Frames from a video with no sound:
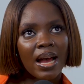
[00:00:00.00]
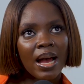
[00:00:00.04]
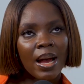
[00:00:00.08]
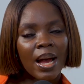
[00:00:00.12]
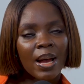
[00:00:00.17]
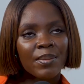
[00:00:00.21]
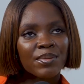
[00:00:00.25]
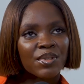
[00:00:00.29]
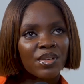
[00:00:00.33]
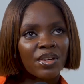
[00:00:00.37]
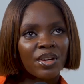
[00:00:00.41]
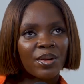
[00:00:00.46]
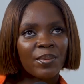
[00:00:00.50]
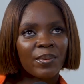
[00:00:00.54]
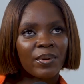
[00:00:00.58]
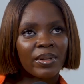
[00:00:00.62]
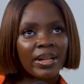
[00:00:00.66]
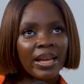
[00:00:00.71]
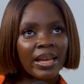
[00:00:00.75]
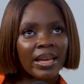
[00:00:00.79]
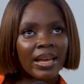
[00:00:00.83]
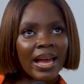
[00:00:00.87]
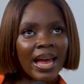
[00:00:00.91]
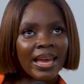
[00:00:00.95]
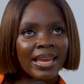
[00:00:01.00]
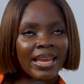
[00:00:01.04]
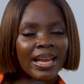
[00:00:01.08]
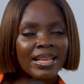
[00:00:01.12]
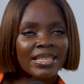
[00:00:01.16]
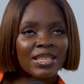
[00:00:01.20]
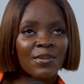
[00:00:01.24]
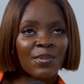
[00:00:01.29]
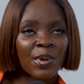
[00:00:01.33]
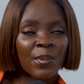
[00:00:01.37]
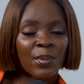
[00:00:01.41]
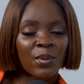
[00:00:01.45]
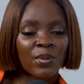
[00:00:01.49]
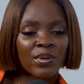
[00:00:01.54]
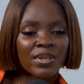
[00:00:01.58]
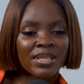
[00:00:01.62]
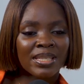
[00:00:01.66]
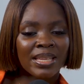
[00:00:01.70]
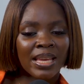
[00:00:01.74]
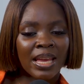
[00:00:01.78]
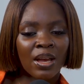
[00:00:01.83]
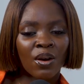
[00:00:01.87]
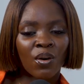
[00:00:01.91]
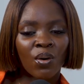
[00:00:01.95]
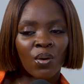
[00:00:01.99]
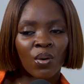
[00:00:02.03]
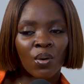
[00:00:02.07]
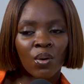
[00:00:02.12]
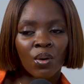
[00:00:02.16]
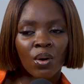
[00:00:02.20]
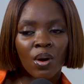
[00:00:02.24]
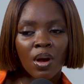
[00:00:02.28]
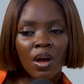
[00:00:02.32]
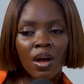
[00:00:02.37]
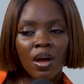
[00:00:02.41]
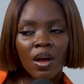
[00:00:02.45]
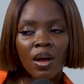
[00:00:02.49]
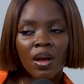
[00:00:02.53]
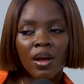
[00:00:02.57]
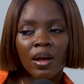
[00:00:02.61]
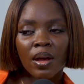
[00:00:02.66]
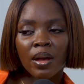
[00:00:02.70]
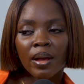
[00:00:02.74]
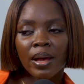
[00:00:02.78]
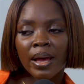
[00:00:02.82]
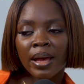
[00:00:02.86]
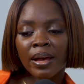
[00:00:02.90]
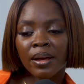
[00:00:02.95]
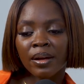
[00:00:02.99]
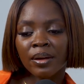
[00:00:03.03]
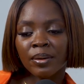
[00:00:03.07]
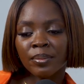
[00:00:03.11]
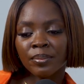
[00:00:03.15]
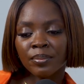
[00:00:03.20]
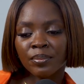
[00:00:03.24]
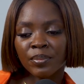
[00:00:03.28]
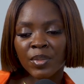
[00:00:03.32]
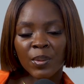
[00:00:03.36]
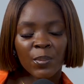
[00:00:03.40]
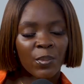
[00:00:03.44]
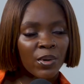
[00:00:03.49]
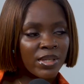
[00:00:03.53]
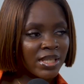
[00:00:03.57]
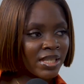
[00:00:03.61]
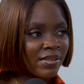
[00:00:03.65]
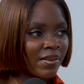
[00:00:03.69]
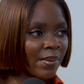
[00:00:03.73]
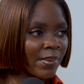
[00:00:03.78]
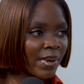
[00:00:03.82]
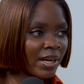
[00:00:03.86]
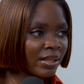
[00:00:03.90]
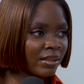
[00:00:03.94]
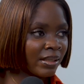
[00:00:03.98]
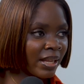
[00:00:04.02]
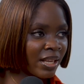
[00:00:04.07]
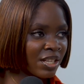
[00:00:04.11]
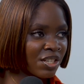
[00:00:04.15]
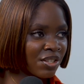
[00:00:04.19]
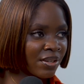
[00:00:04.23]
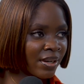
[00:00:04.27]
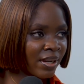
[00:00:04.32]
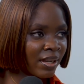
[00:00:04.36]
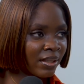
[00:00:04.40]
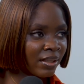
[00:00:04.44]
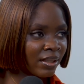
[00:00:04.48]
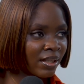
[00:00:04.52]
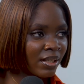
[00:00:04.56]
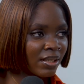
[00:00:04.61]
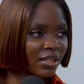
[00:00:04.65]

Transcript: I'm sorry, but like I get it. People will say, be positive about Nigeria.